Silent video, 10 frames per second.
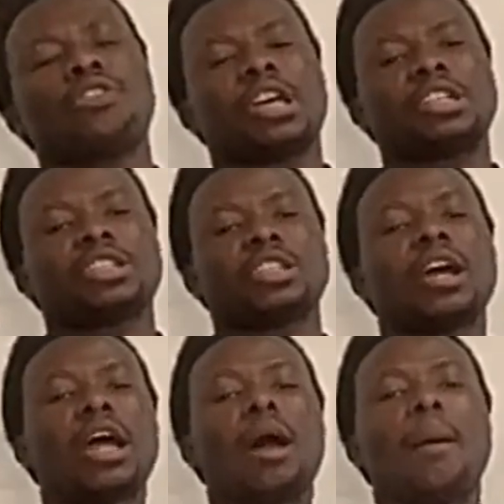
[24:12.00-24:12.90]
prophet.
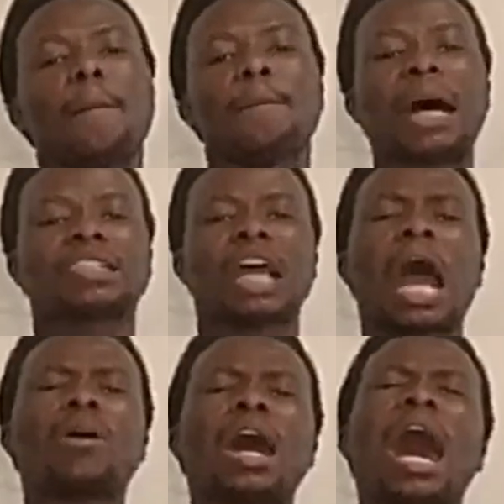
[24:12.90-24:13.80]

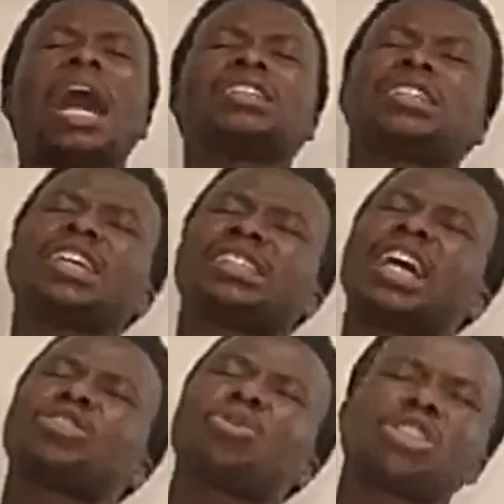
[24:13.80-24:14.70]
But our
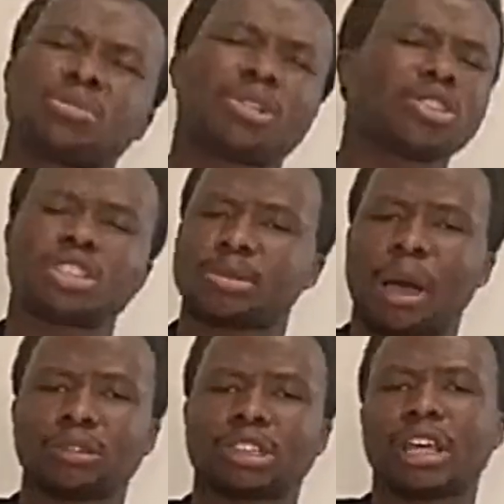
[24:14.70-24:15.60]
ancestors worshiped on
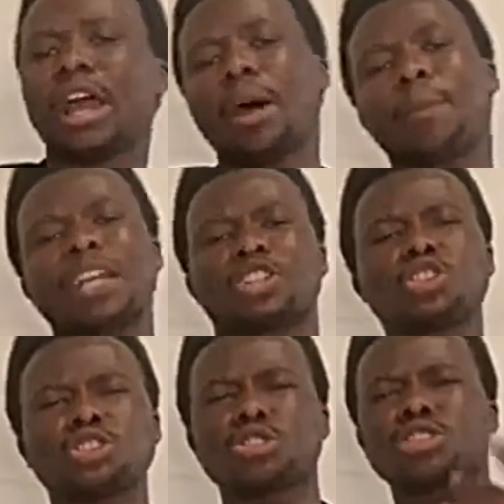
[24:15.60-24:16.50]
this mountain.
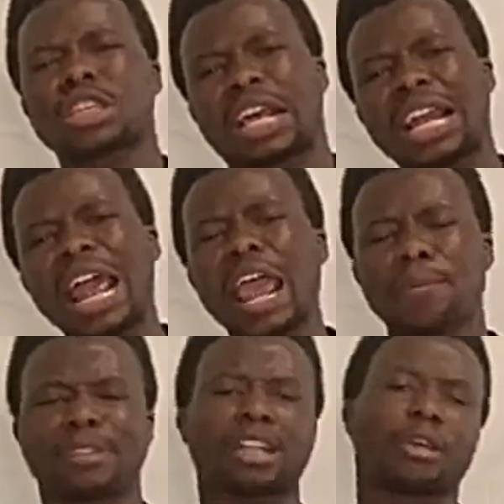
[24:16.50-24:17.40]
But you just
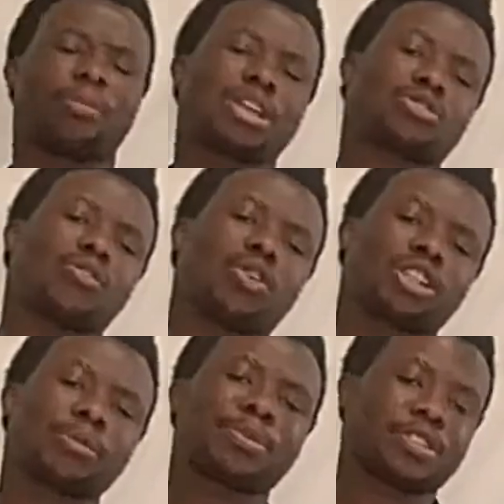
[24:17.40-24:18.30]
claim that the place of
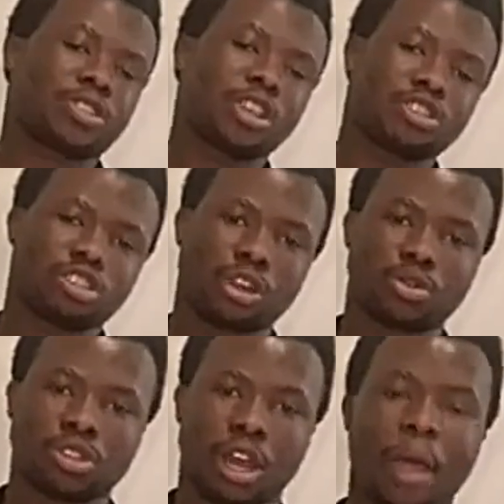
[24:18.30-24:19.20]
worship is in
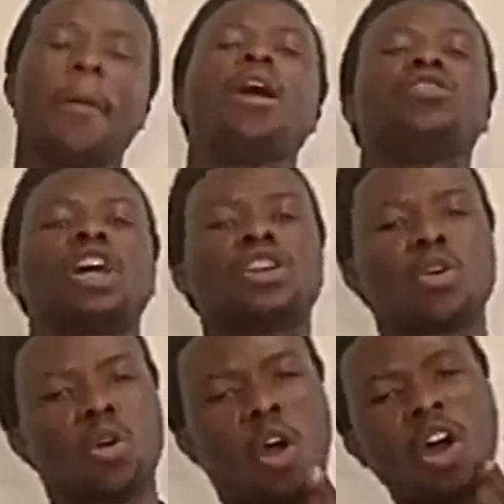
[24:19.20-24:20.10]
Jerusalem.
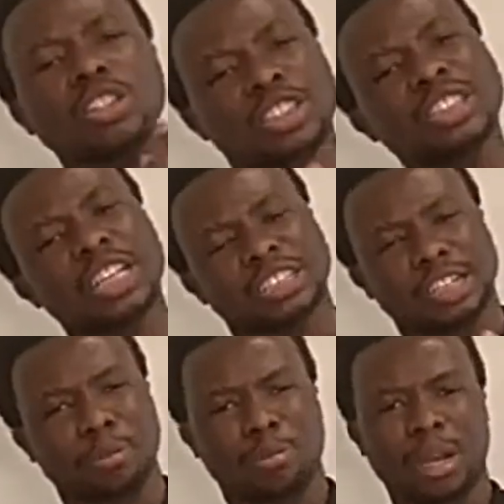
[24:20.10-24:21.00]
Then
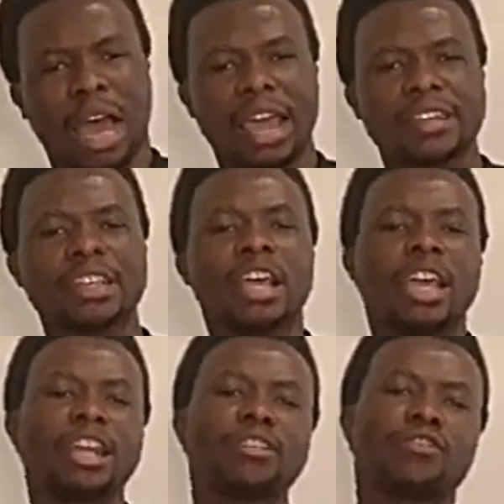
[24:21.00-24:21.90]
Jesus replied
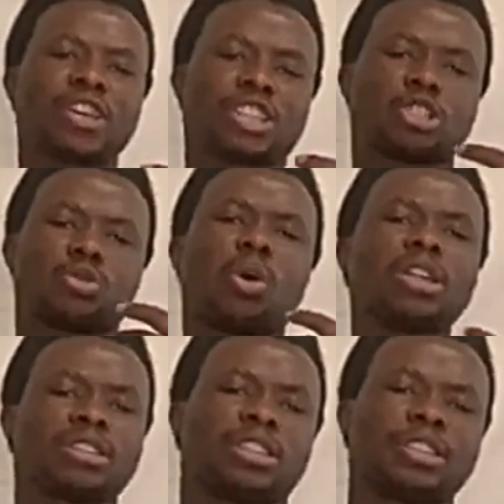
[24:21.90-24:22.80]
in verse
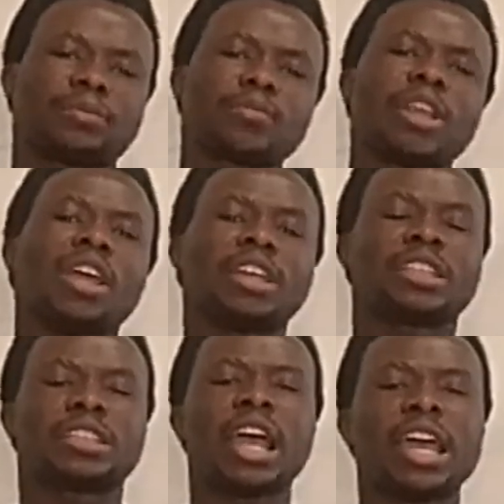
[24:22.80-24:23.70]
20.
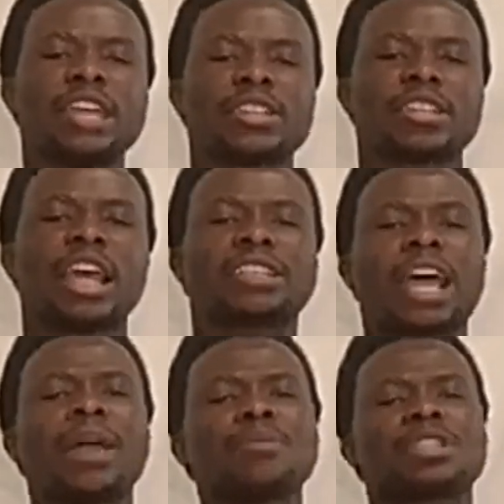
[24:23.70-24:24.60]
He says,
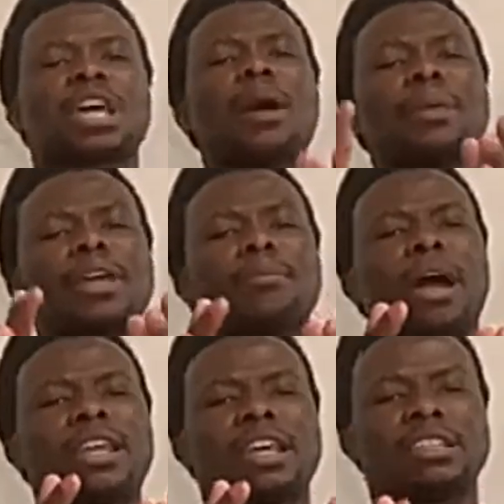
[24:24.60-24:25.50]
a time is
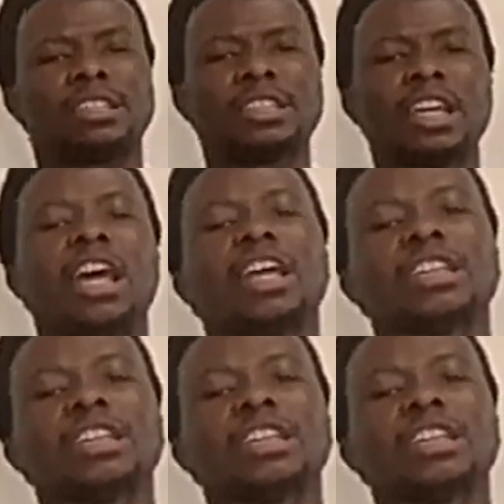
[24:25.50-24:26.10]
coming, my lady,